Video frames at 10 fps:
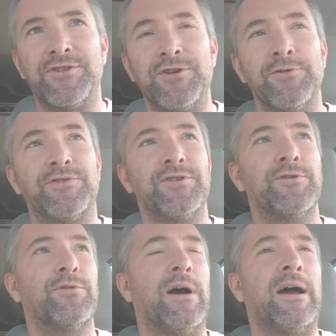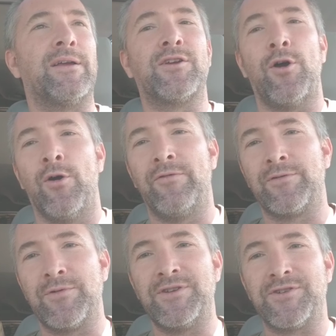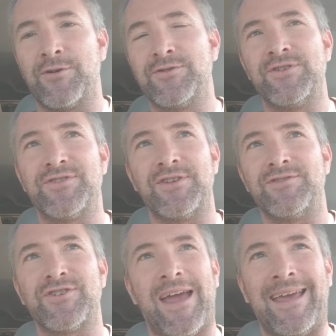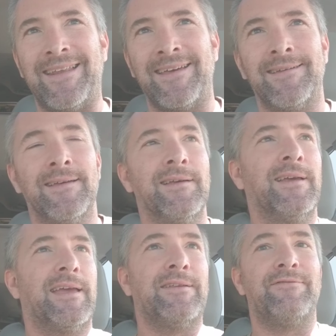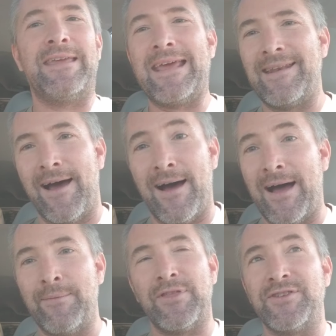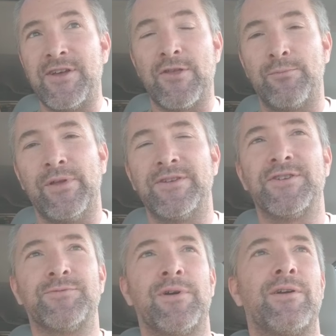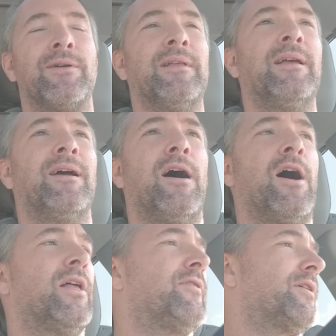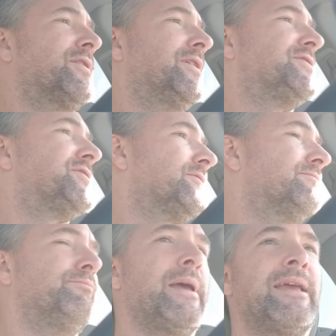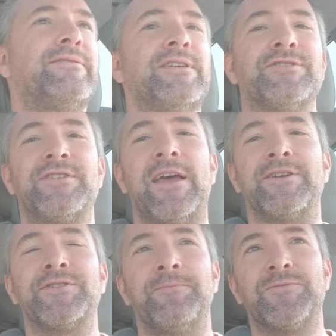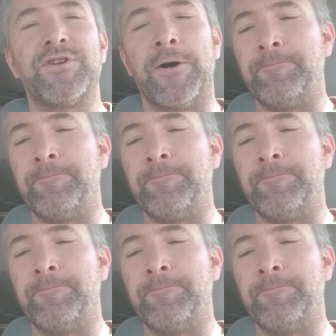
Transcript: due to uh, COVID resurgence in China and Vietnam and these other places where all of our goods are made these days. So,